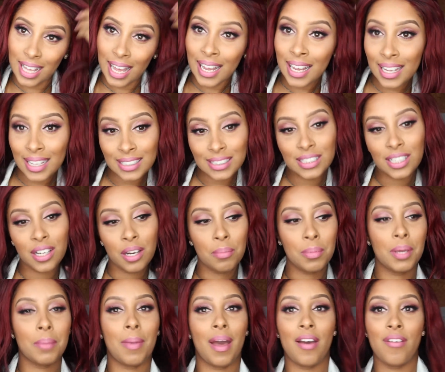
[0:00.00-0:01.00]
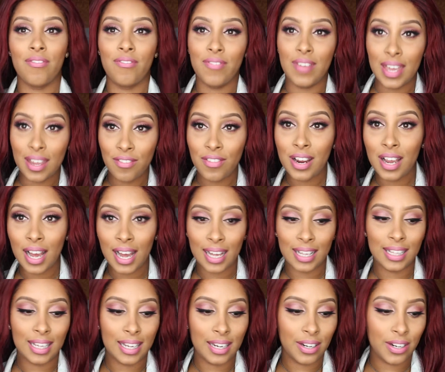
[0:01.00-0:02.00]
that is gonna be my favorite
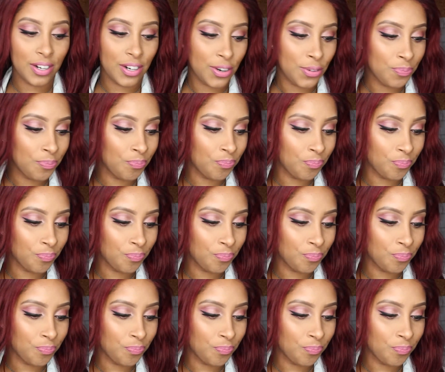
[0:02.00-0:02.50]
highlighter.